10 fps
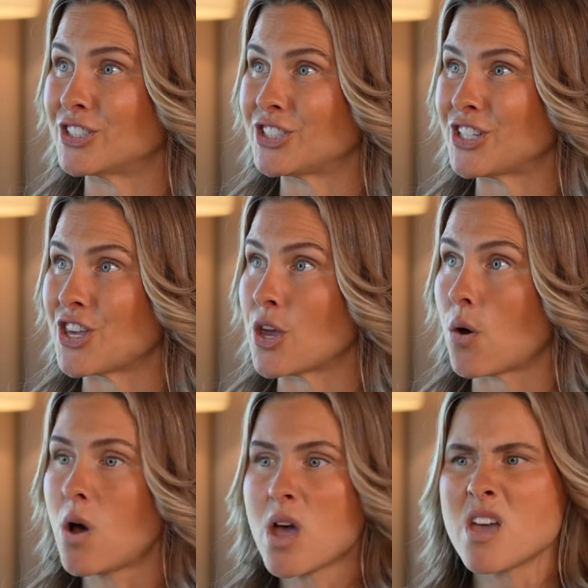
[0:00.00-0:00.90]
onto
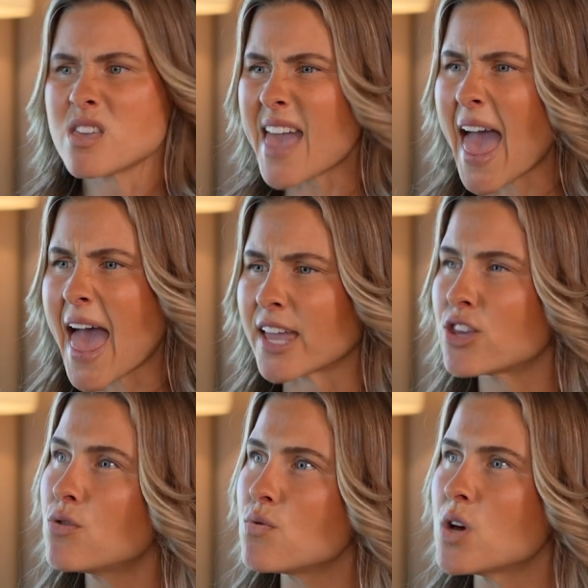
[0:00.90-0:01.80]
you. Yeah,
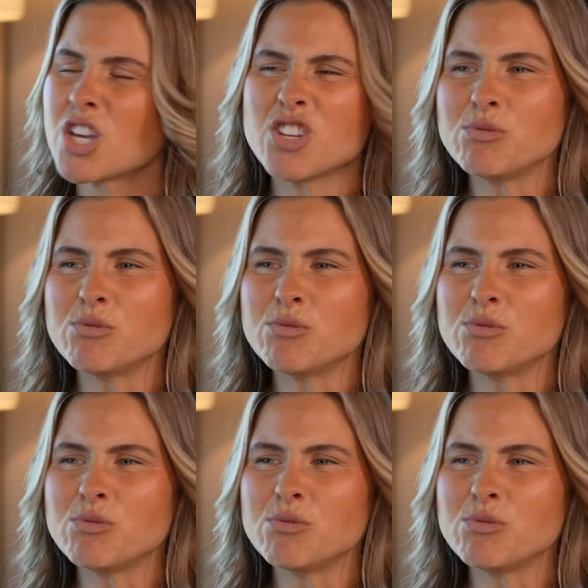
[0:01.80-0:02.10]
you